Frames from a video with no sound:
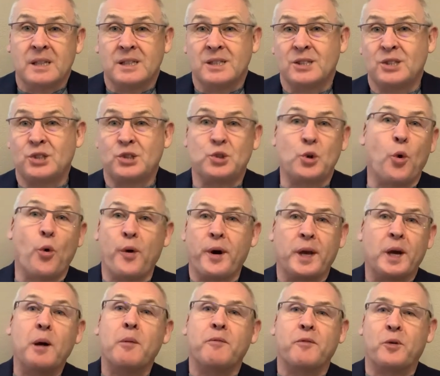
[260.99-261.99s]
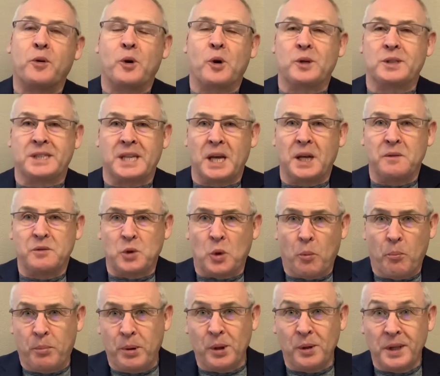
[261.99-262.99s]
storing up for ourselves
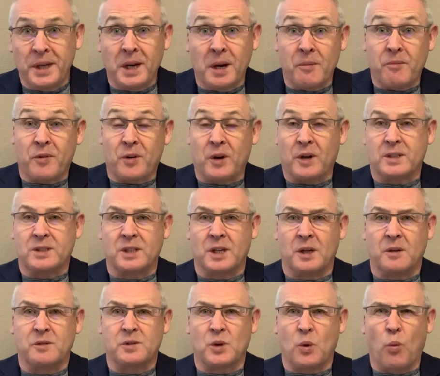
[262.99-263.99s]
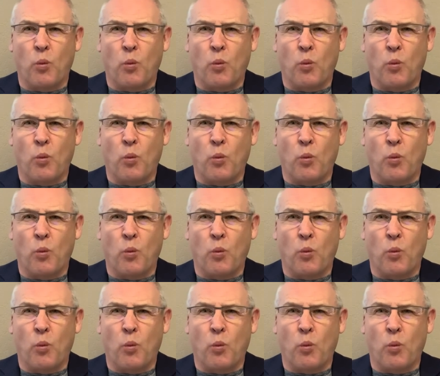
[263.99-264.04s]
or building up for ourselves a